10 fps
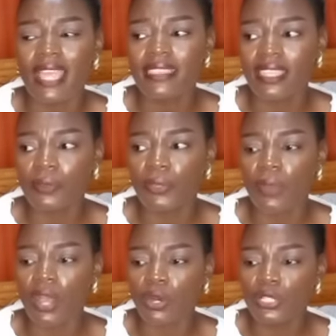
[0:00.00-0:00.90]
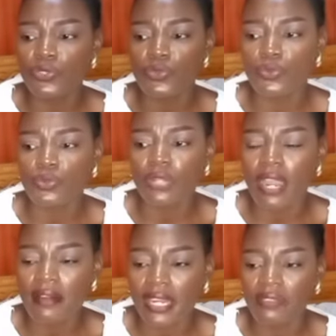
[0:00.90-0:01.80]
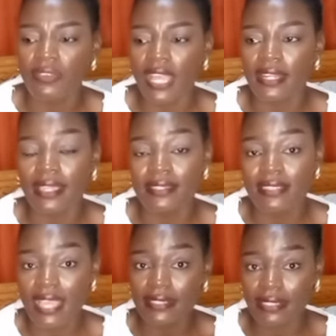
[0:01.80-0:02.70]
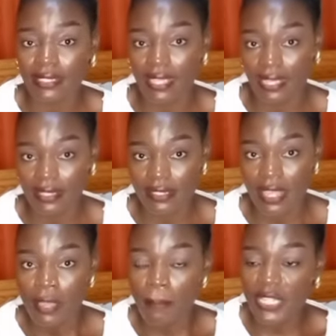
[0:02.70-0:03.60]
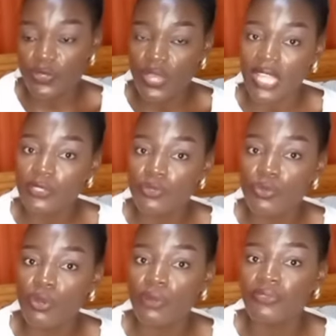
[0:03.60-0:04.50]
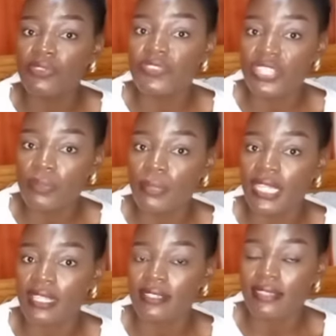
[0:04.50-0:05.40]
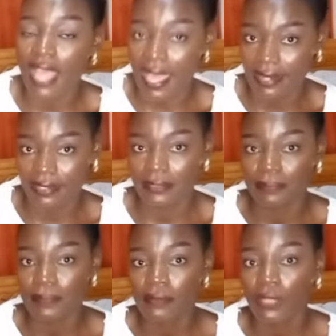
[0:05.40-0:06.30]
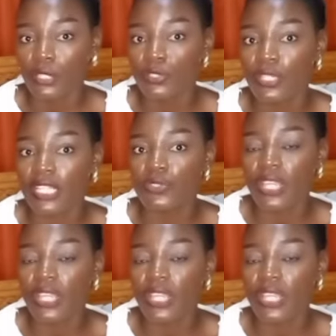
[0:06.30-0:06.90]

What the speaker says: think we were all to arrive at exactly 8, but you had to go 15 minutes early, so that